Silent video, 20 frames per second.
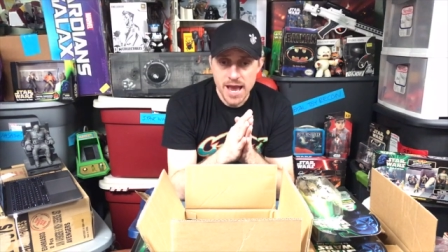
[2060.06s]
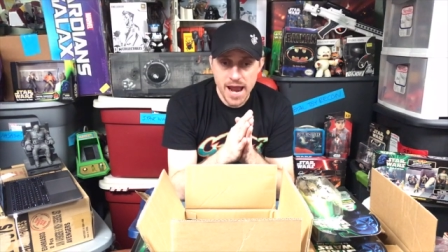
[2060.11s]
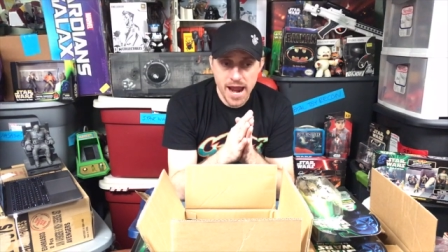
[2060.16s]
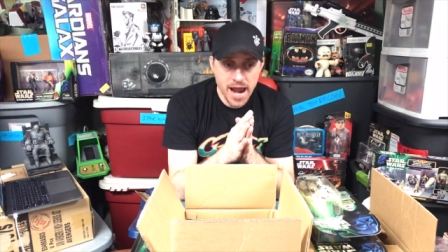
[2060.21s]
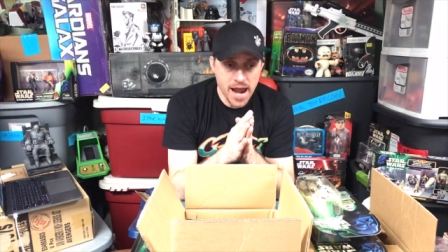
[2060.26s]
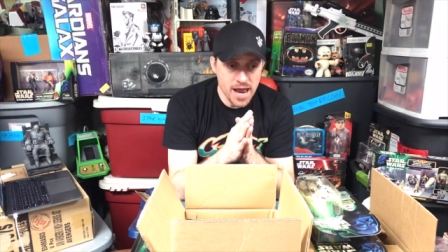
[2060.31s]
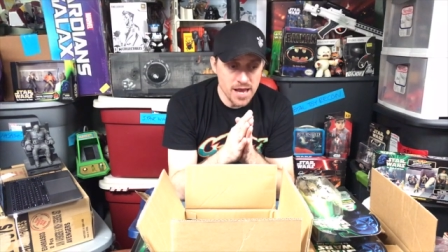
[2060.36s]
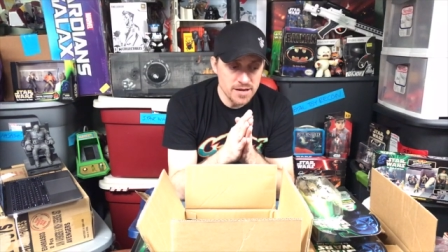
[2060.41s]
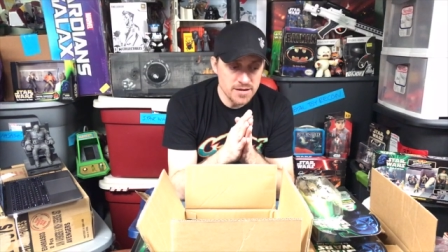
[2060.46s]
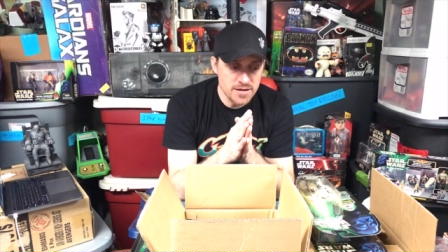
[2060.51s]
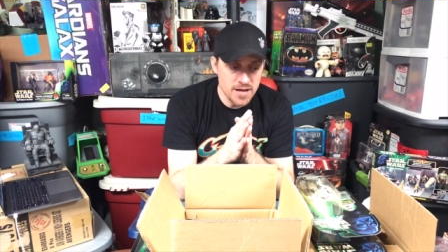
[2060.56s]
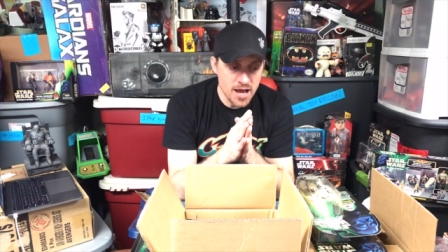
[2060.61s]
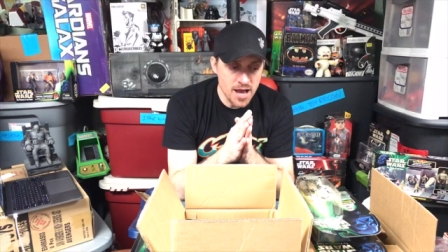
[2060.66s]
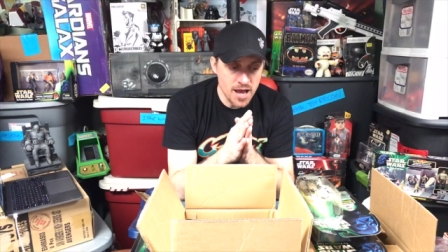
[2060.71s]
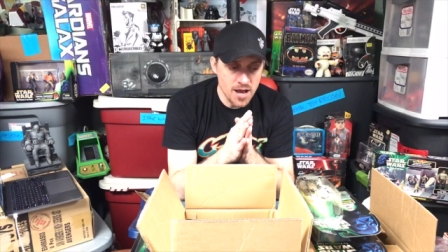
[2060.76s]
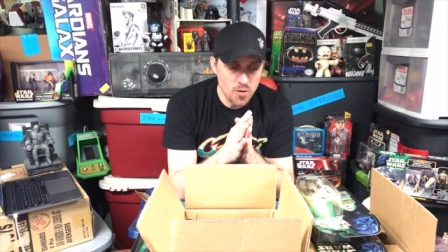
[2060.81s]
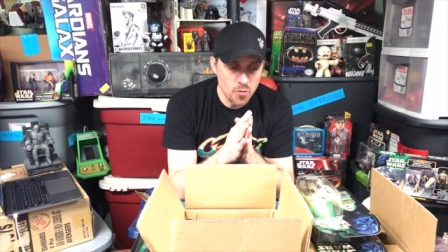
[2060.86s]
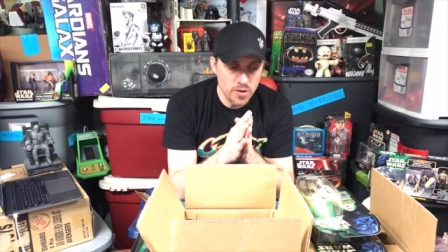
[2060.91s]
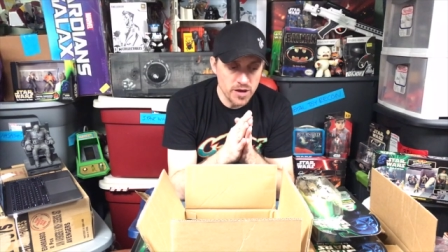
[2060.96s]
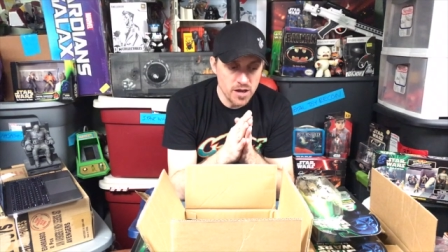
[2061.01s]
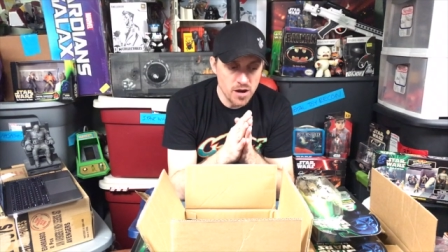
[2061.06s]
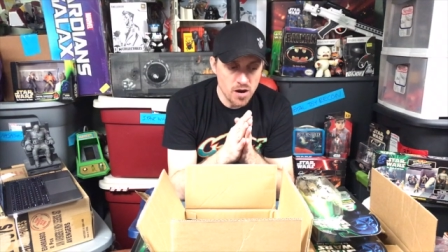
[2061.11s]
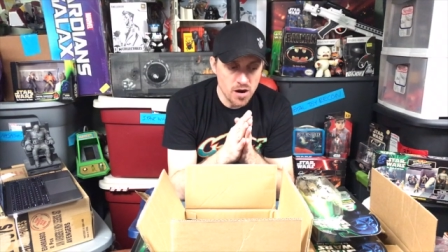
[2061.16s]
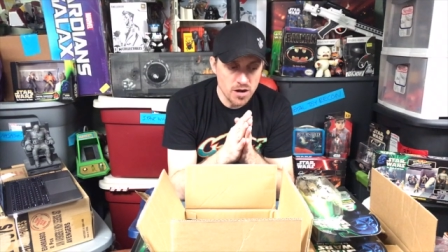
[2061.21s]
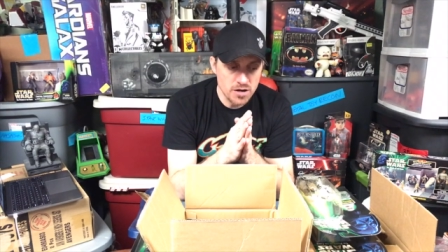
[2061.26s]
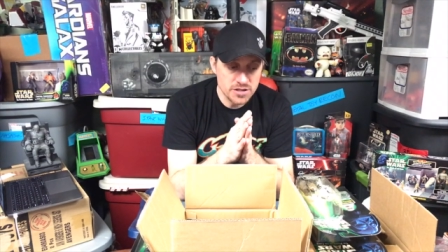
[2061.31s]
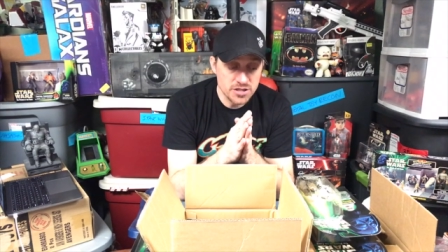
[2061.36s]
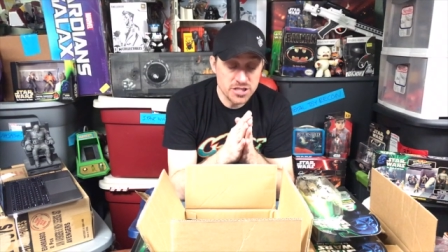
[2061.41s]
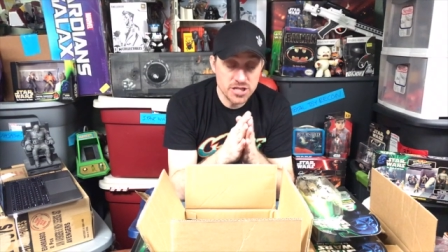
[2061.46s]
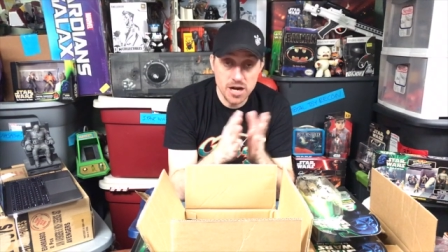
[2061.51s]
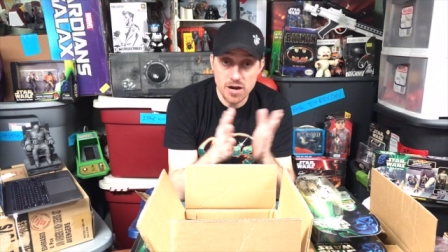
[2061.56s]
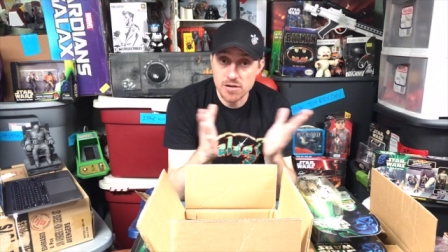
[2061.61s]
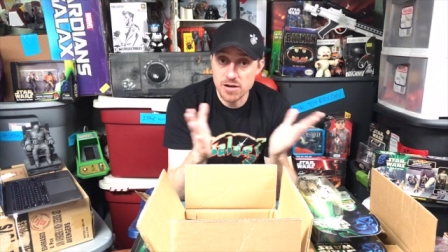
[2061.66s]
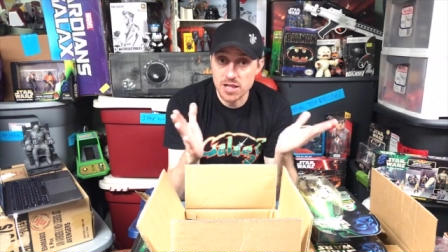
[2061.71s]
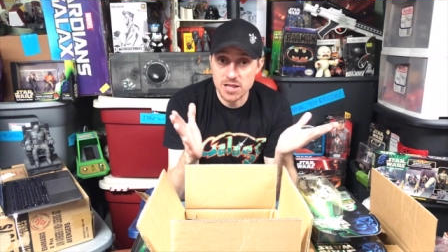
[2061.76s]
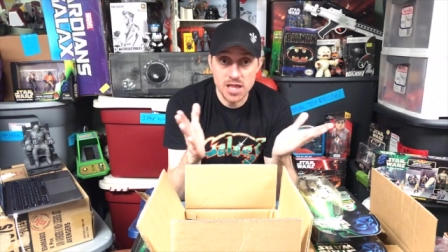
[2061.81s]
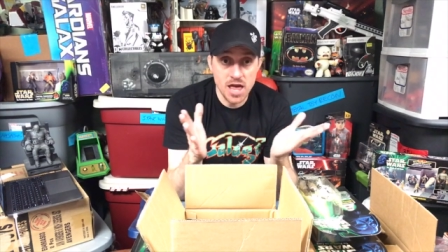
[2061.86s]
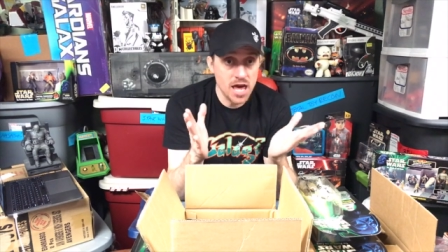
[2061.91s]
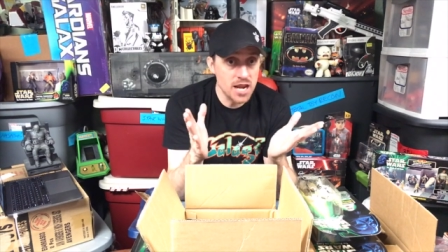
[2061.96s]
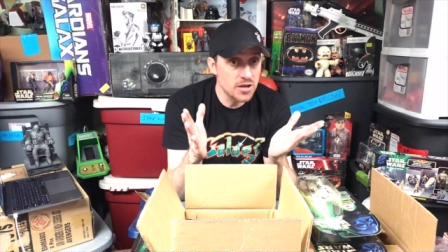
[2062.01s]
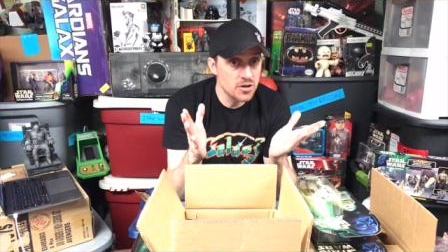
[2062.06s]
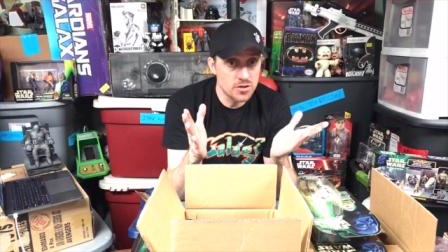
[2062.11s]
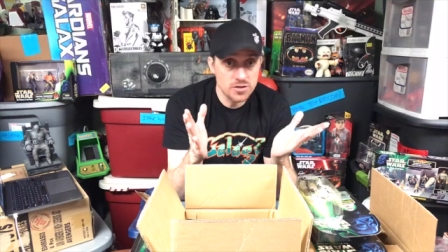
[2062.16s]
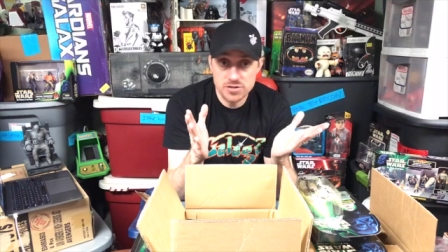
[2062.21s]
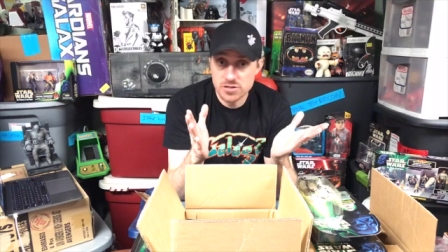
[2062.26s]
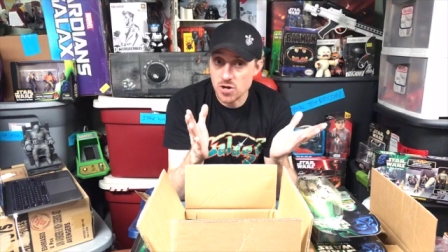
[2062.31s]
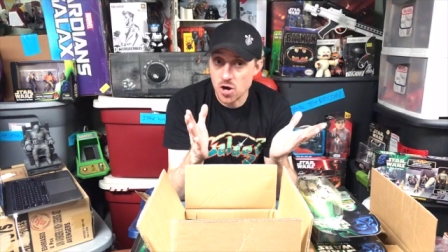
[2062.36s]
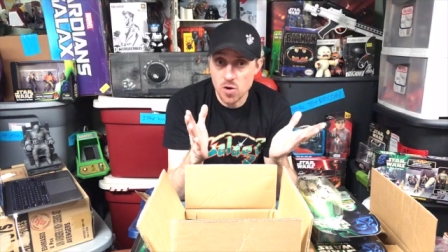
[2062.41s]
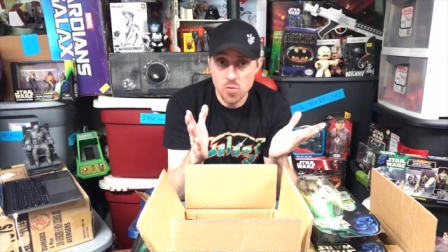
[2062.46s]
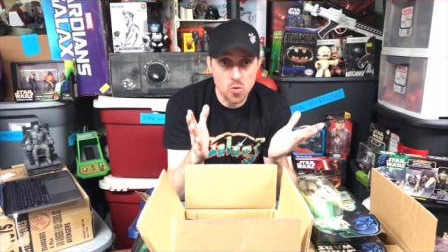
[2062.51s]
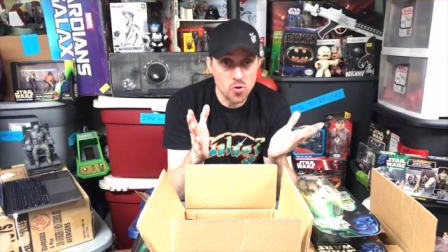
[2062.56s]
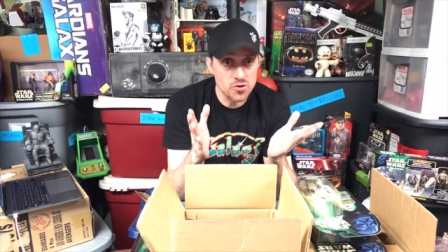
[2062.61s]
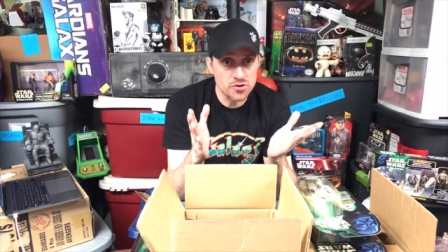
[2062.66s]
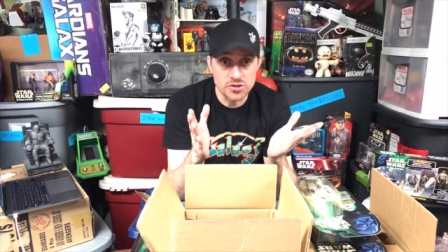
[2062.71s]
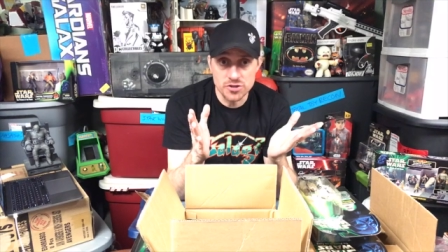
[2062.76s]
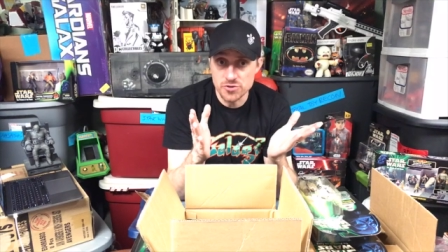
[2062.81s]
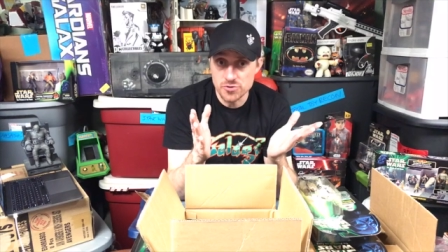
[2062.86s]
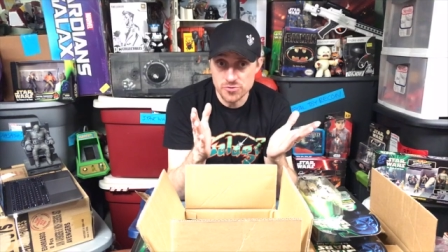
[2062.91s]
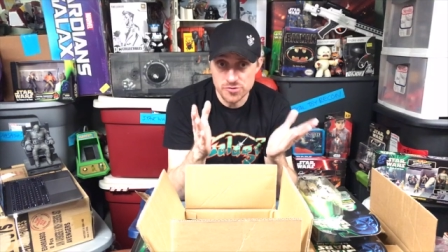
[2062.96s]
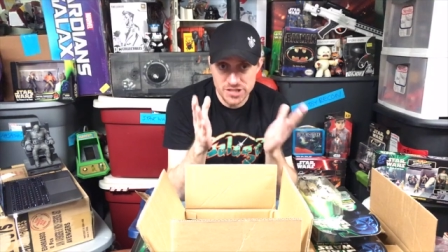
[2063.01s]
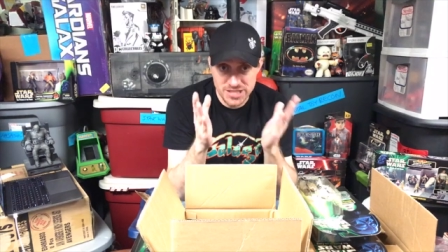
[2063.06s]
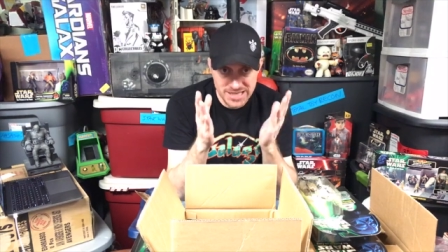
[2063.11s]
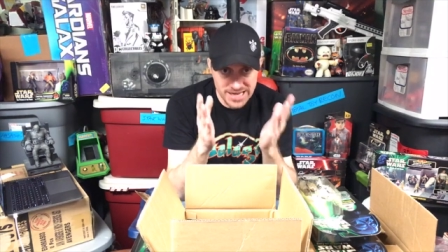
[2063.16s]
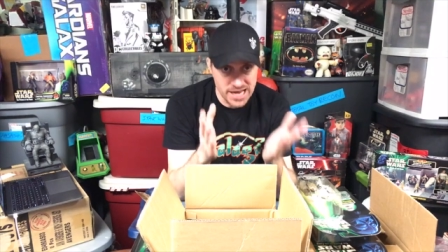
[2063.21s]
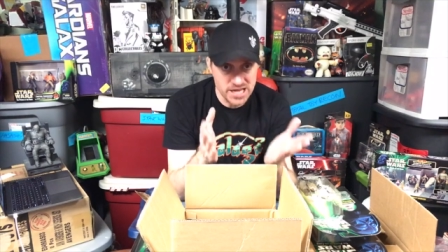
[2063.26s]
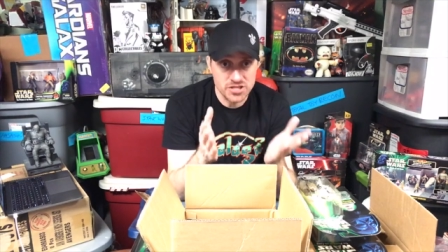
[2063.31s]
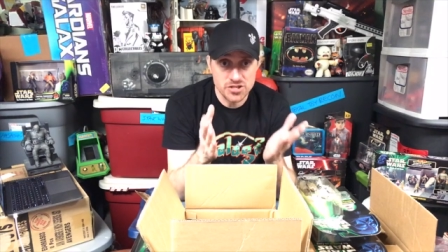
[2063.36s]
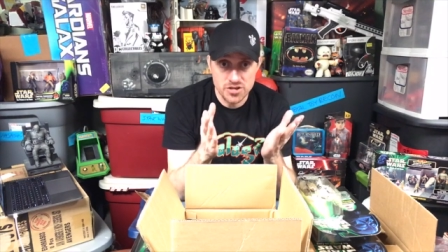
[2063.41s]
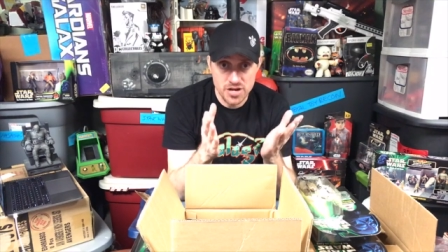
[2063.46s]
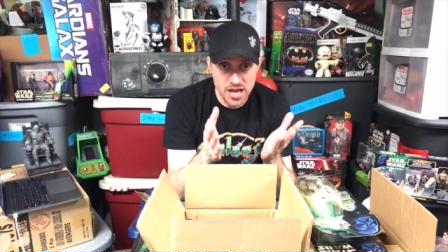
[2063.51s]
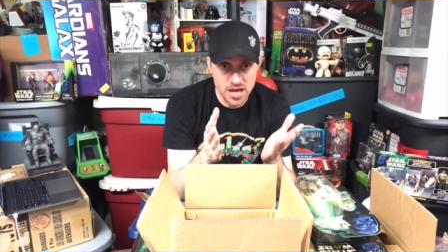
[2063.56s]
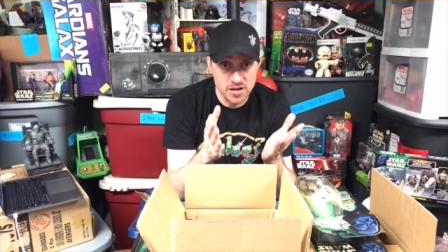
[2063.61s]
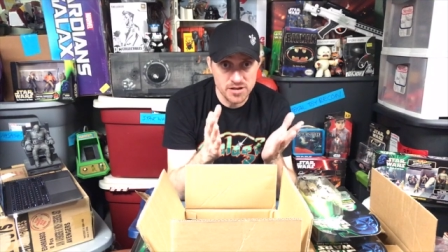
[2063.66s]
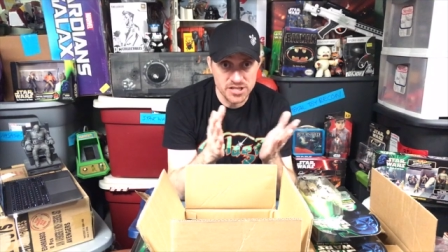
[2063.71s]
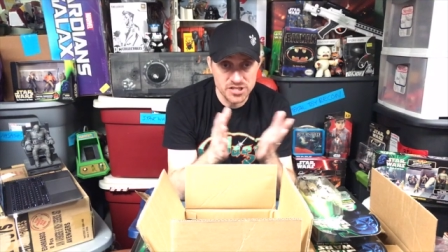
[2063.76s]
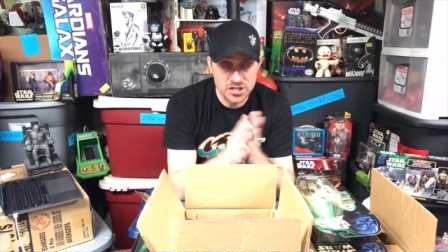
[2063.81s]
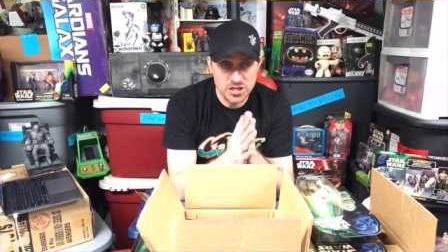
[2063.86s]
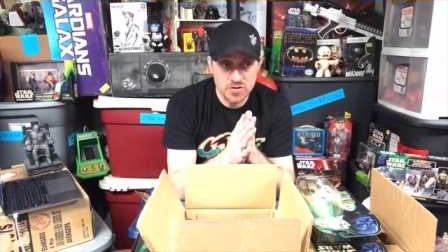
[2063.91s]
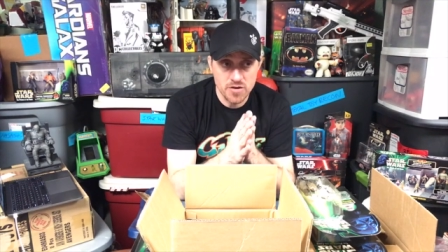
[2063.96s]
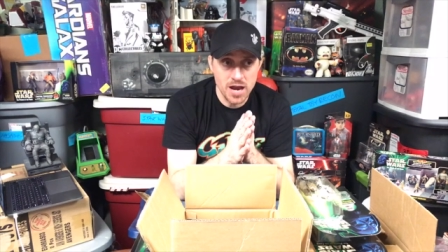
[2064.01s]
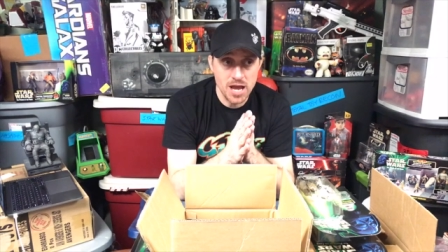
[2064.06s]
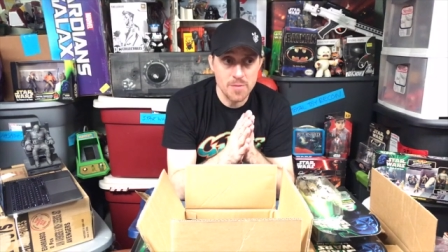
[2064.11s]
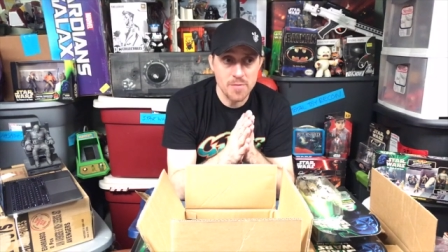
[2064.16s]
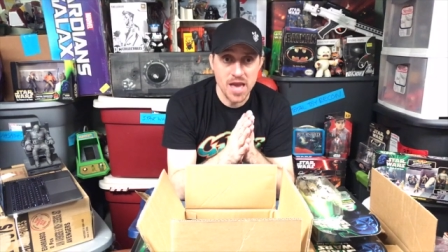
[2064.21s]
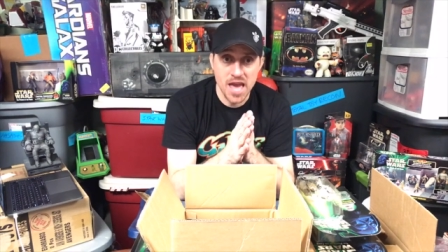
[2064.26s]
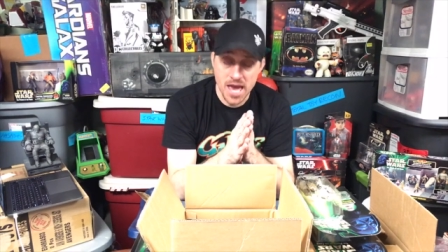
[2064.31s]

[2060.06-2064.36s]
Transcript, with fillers: And we shared a lot of Star Wars news yesterday on Instagram